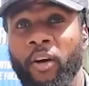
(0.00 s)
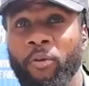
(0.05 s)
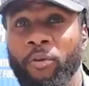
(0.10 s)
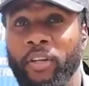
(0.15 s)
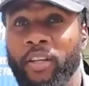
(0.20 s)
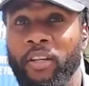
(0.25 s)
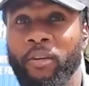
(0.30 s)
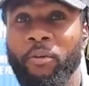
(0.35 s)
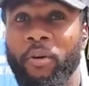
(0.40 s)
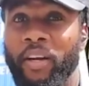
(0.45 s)
don't
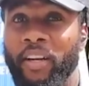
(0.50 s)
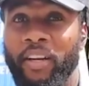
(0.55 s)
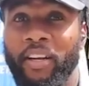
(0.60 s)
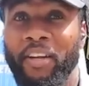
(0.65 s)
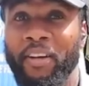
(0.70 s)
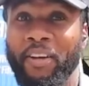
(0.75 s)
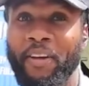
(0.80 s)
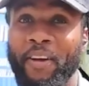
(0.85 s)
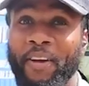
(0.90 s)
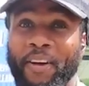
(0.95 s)
need it right now.
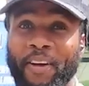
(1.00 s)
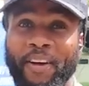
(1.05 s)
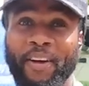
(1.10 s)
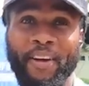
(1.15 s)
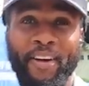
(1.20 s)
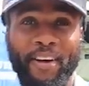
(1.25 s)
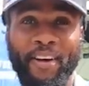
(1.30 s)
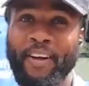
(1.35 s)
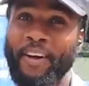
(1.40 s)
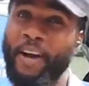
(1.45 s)

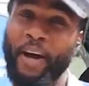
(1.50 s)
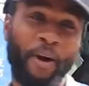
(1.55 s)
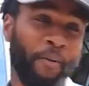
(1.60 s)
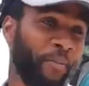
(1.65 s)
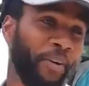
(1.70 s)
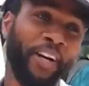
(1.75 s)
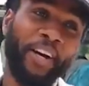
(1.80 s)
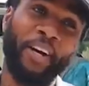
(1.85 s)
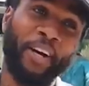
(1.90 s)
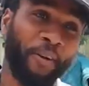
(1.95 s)

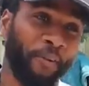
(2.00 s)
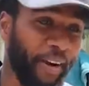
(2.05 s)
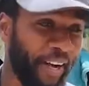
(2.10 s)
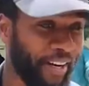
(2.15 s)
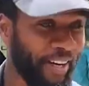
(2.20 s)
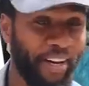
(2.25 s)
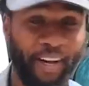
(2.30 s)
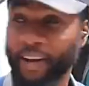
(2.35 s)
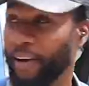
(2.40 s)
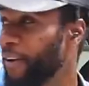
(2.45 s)
I'm good
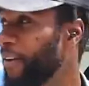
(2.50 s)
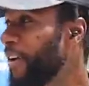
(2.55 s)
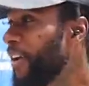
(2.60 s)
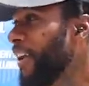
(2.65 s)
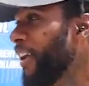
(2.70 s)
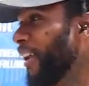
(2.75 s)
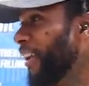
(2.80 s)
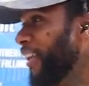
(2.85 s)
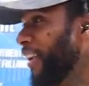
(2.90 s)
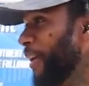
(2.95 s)
right now.
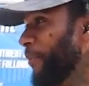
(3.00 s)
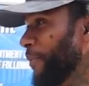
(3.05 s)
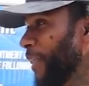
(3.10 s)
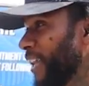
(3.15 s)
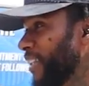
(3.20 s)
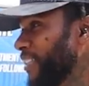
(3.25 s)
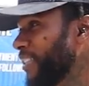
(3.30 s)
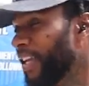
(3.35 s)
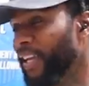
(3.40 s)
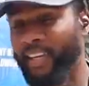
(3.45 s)
And I'm
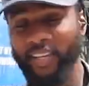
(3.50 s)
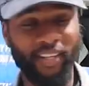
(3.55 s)
not